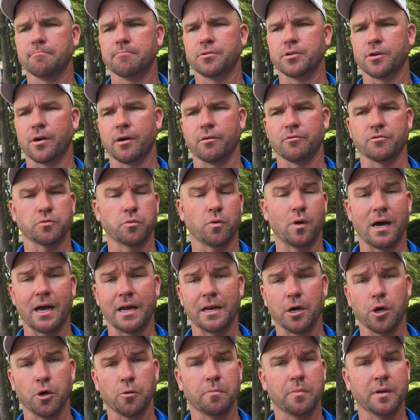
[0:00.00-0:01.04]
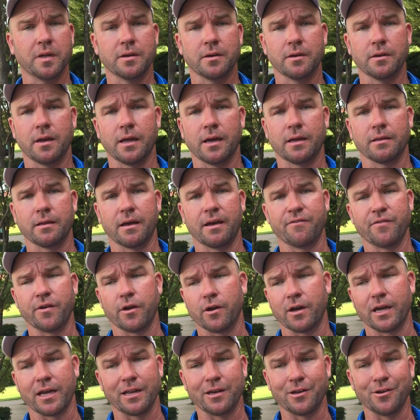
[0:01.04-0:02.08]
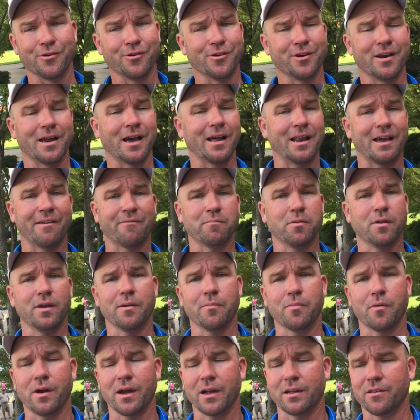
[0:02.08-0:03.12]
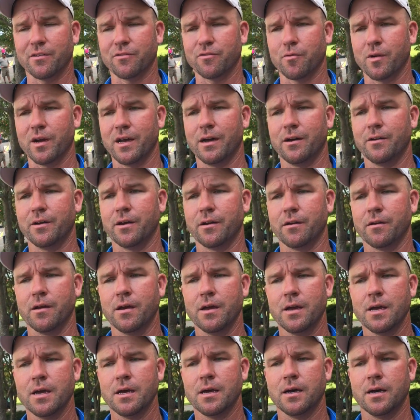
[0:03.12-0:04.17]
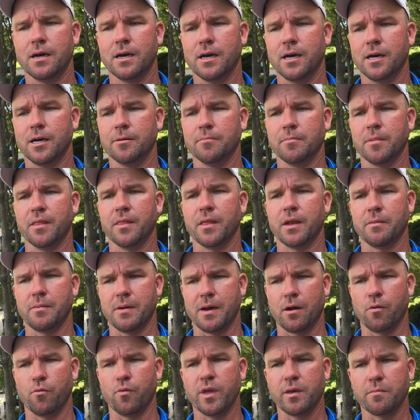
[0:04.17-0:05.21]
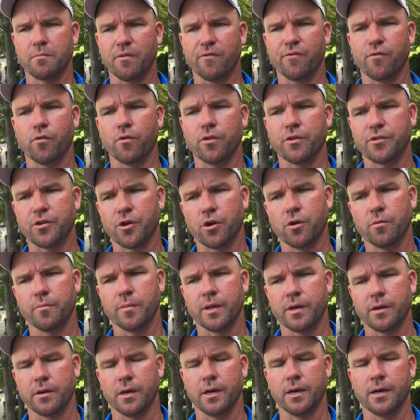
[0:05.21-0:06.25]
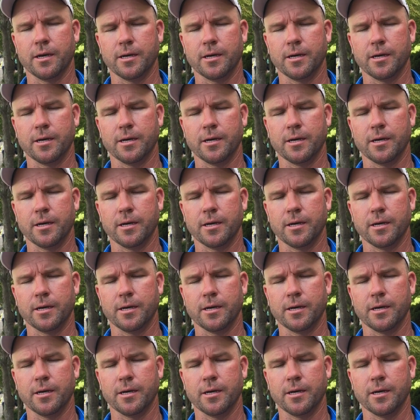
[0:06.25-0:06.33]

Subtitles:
so I was wide open, and I figured I could do it and not have to play a practice round. And then about a week before the tournament,